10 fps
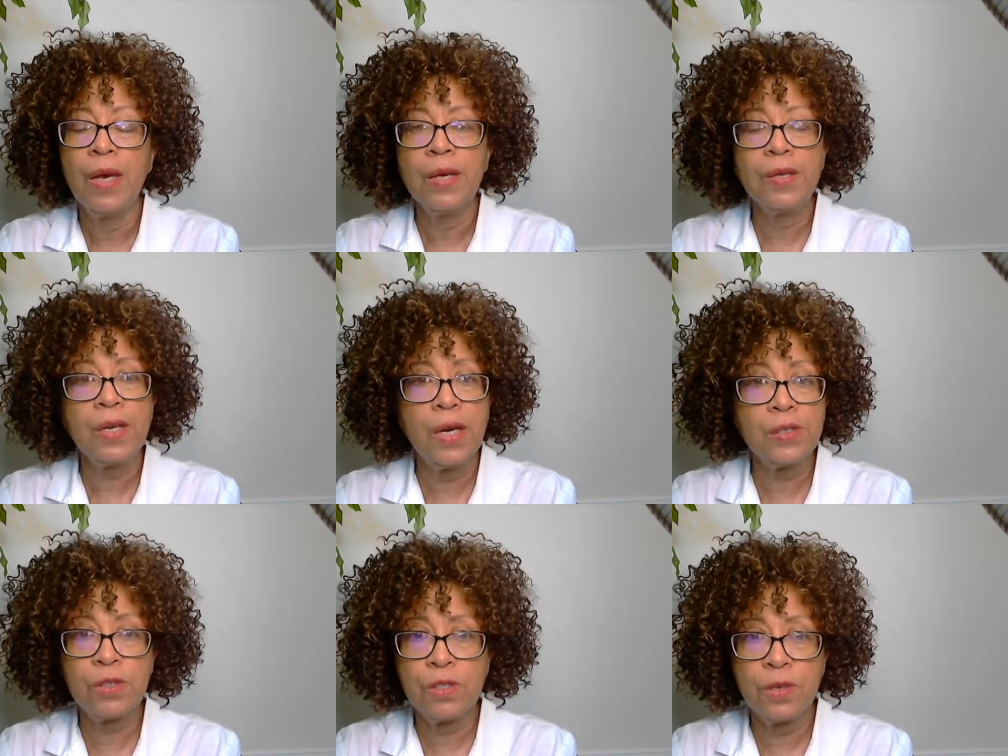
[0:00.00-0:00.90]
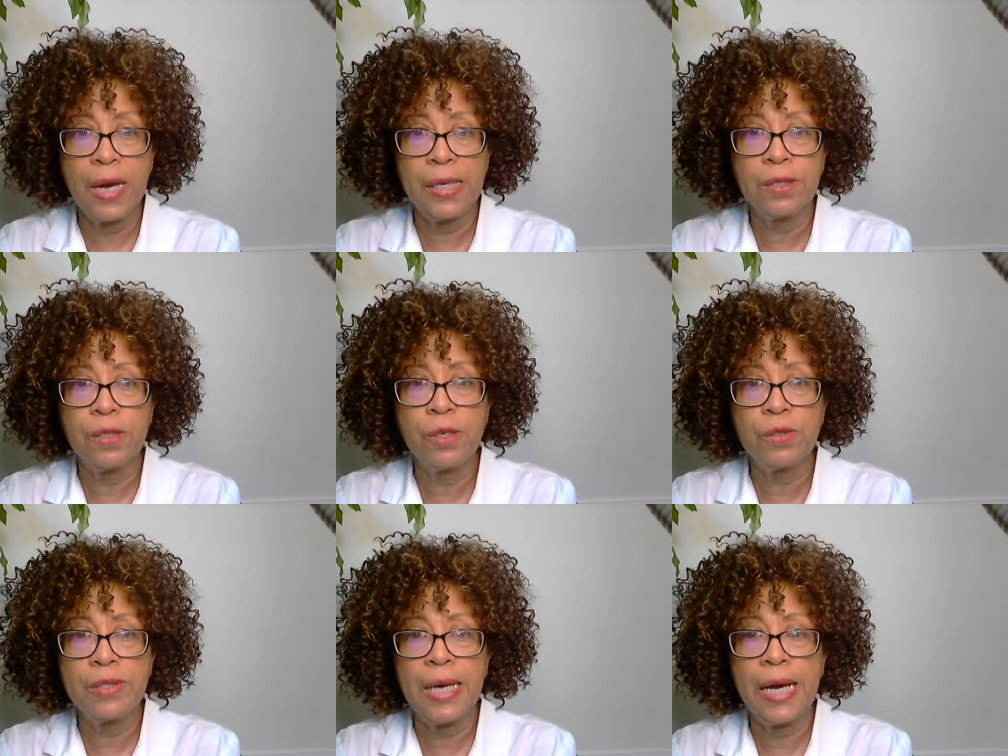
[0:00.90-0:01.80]
You can also try a
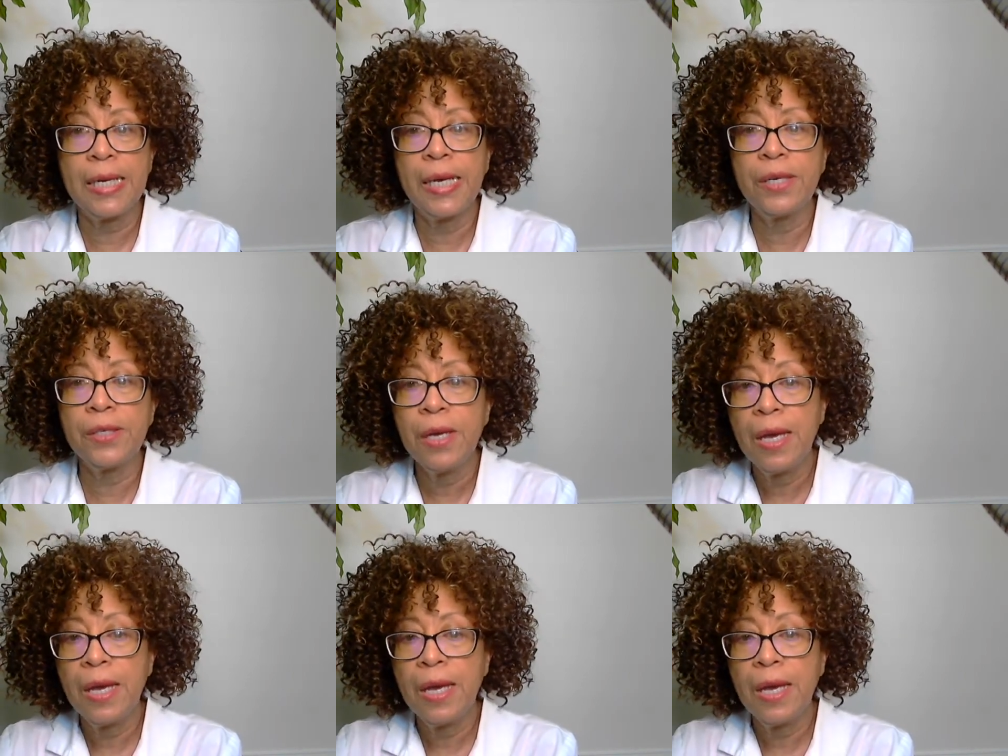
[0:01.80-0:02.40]
nose dilator.